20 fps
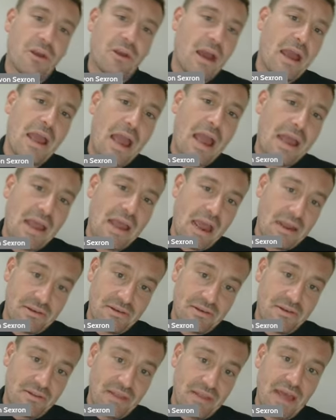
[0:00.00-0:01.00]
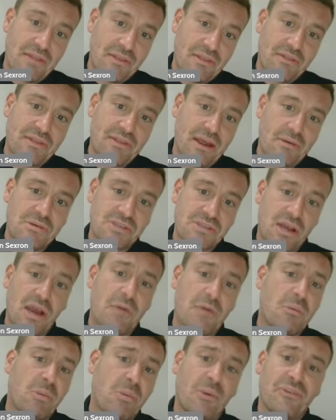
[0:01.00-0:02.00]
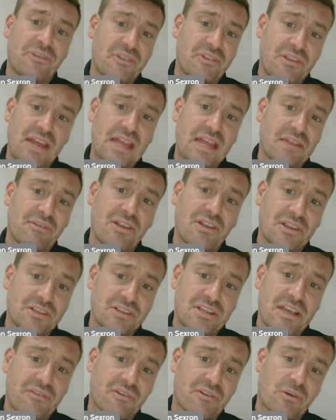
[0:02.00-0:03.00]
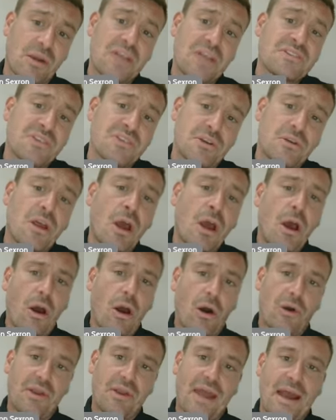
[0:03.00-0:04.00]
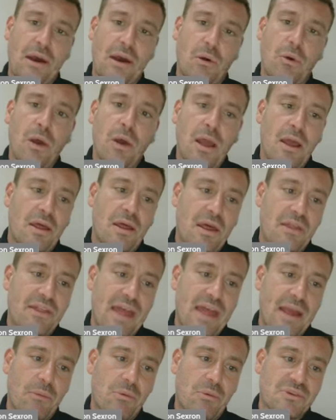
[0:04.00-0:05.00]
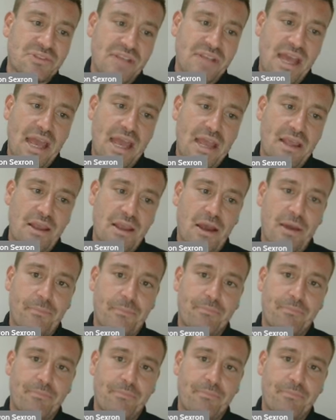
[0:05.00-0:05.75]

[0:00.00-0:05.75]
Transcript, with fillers: Yeah. I reported at the end of last year for Grey Zone on how there was a